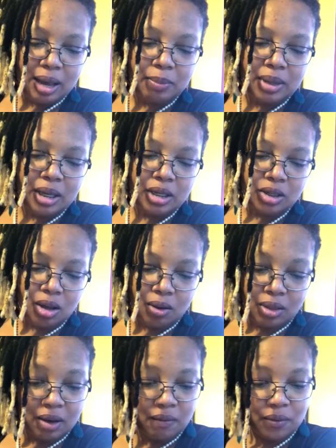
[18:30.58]
am Esau,
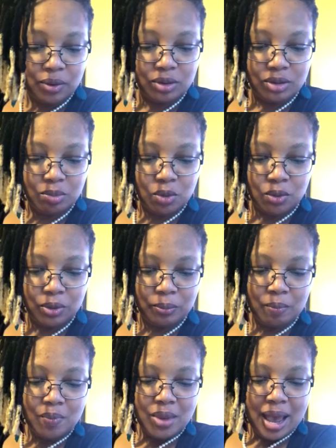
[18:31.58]
thy firstborn.
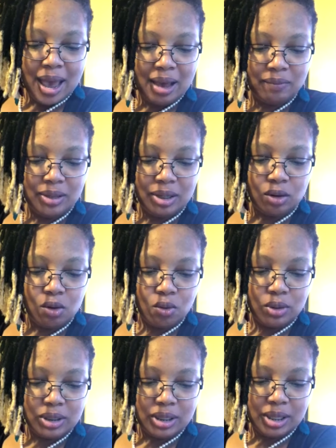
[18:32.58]
I have done
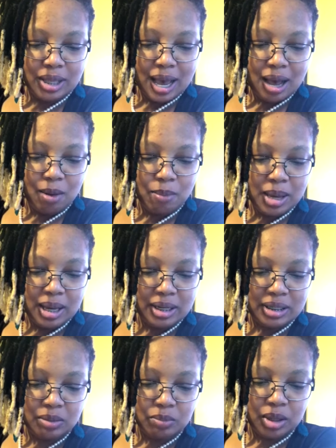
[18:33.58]
according to thou
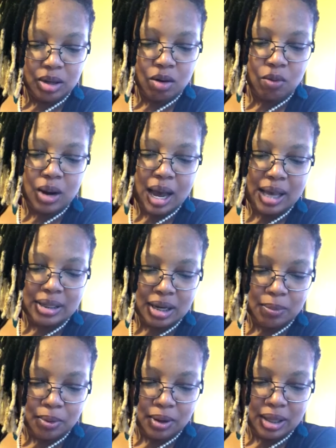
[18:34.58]
badest me. Arise, I
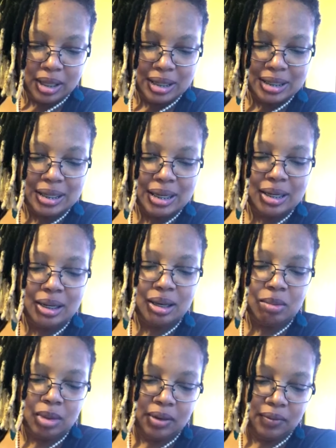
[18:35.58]
pray thee, sit and
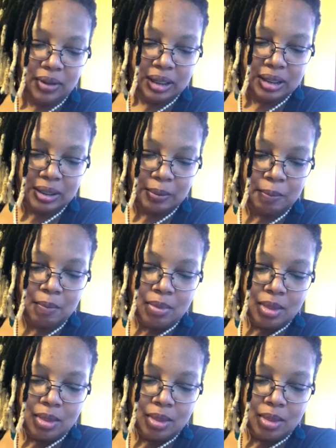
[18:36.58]
eat my venison